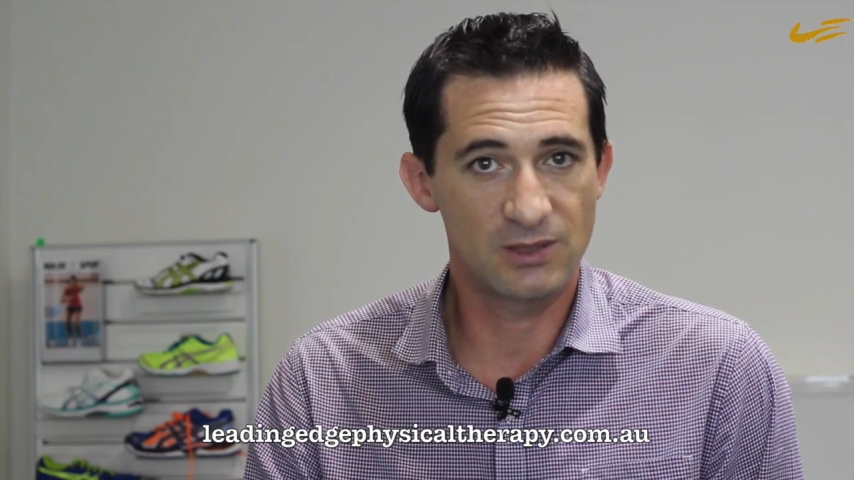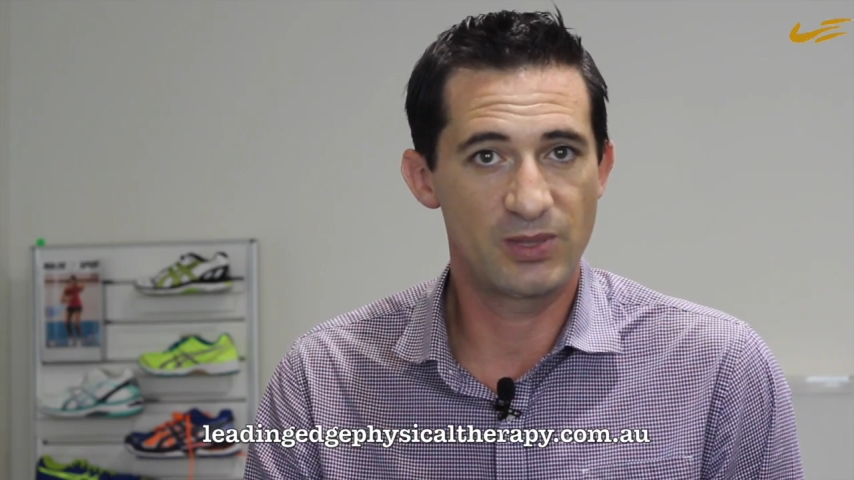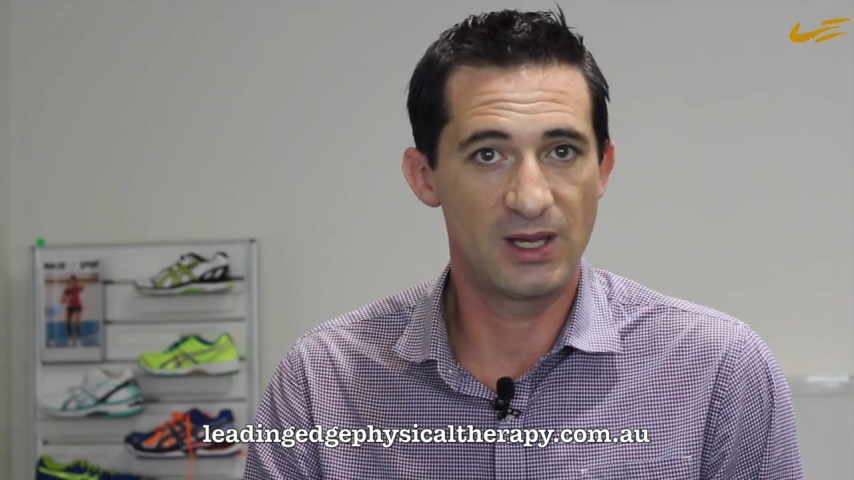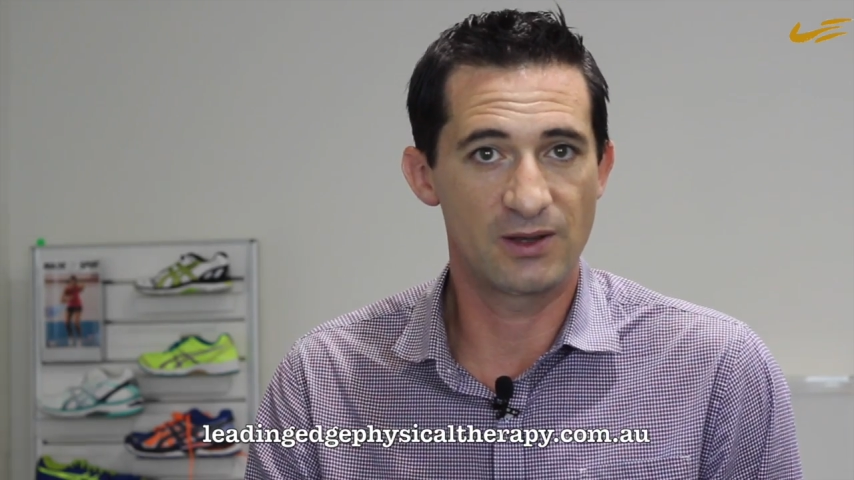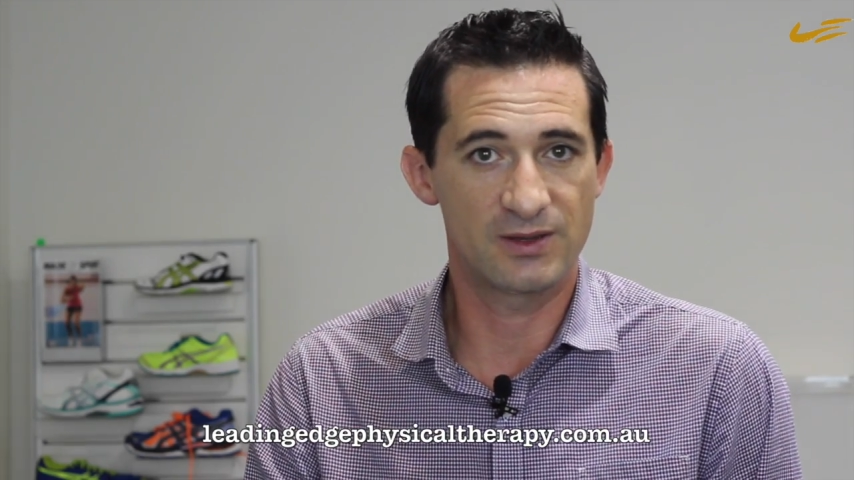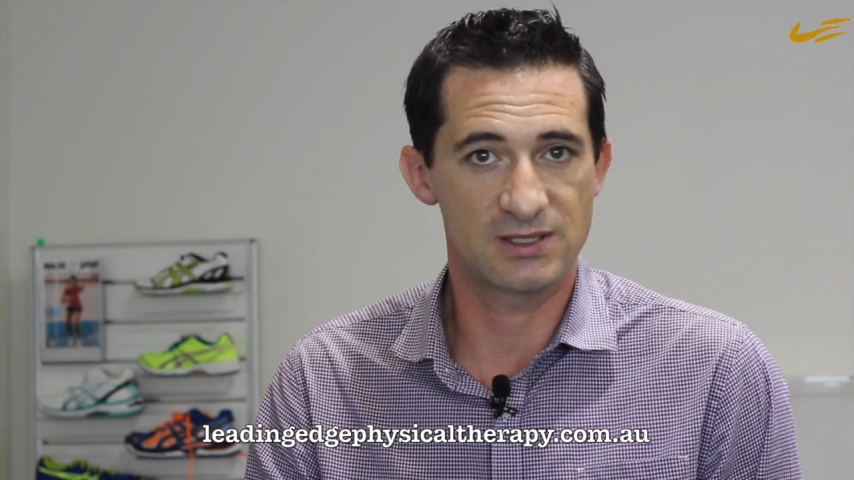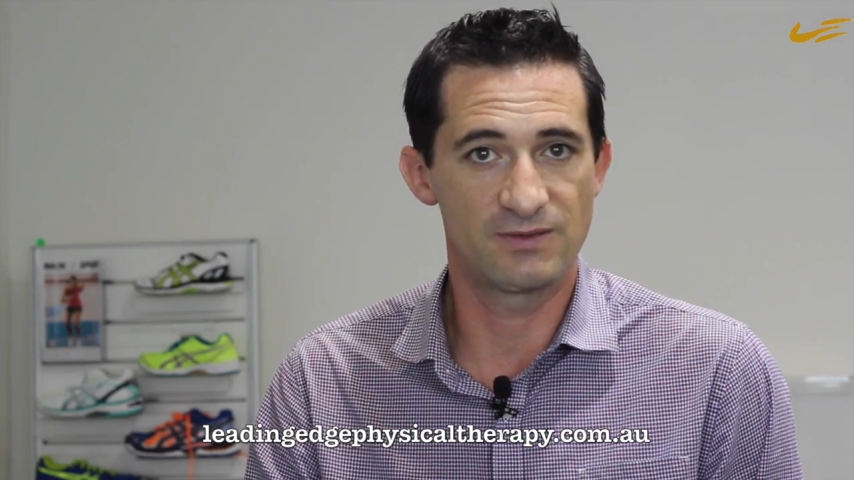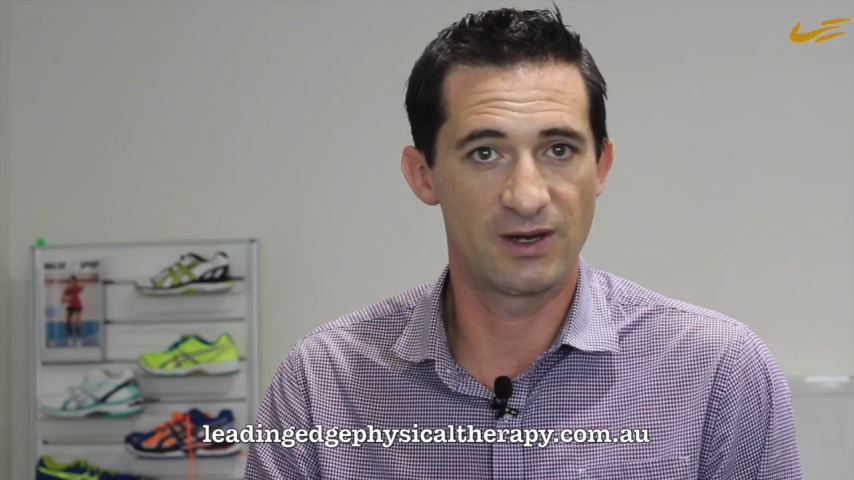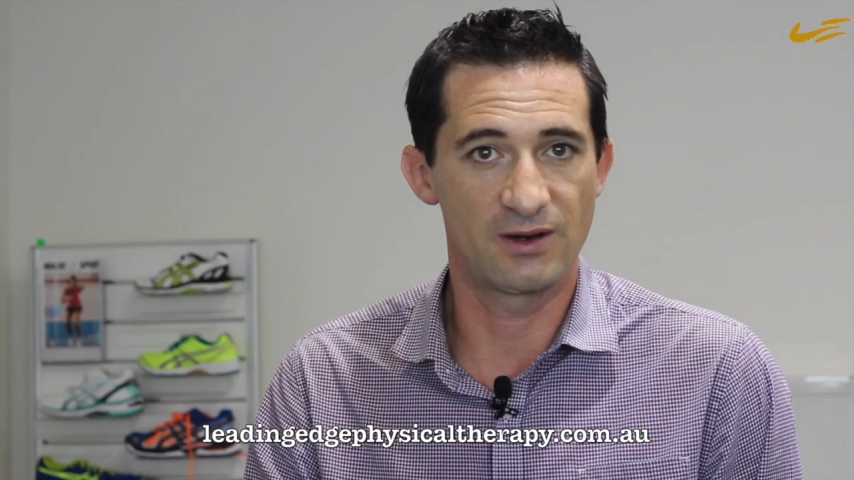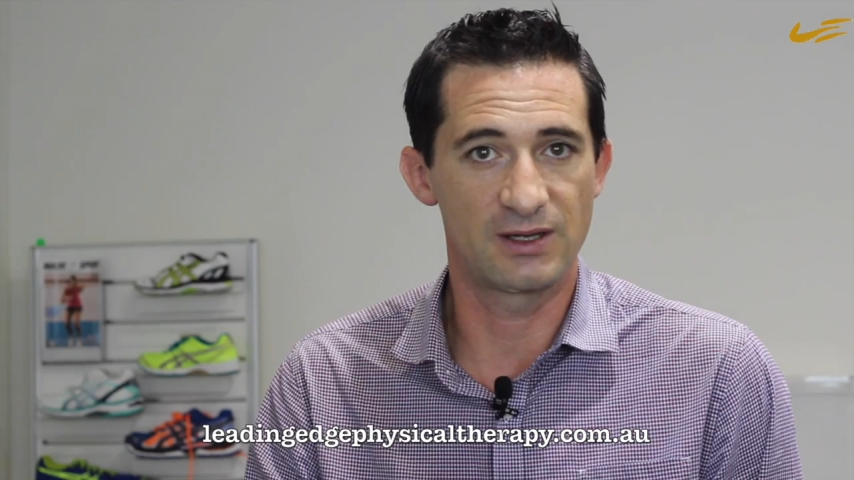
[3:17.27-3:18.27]
depending on the
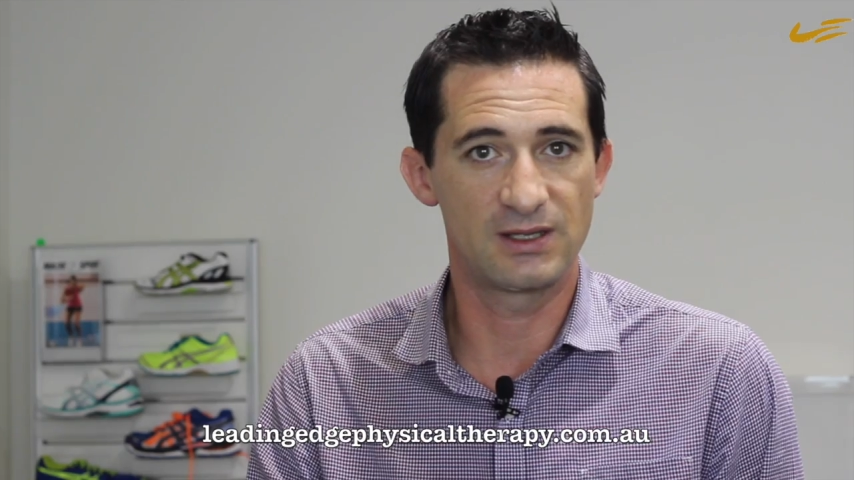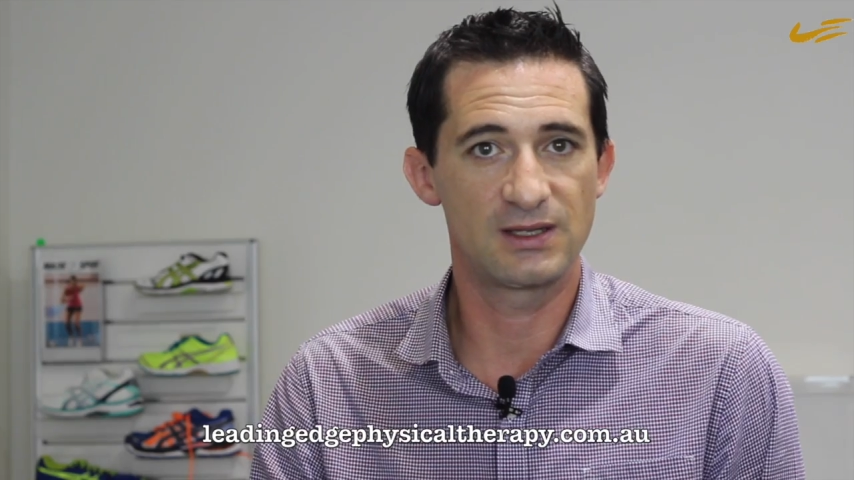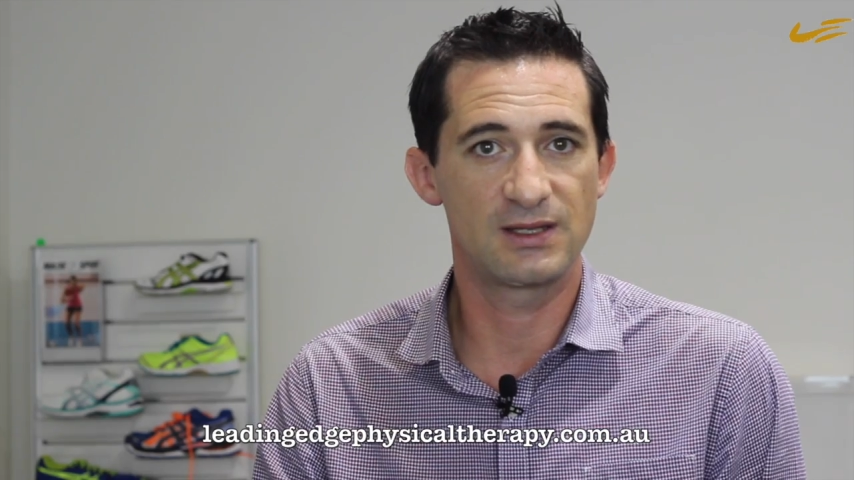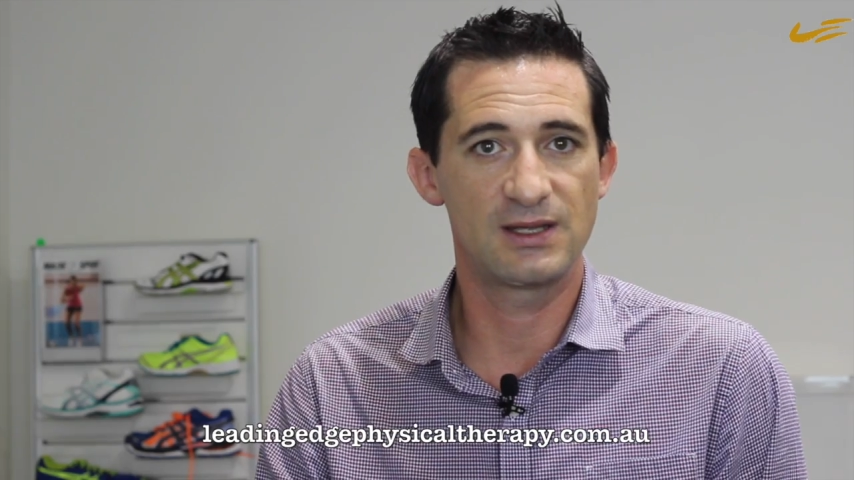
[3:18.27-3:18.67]
severity.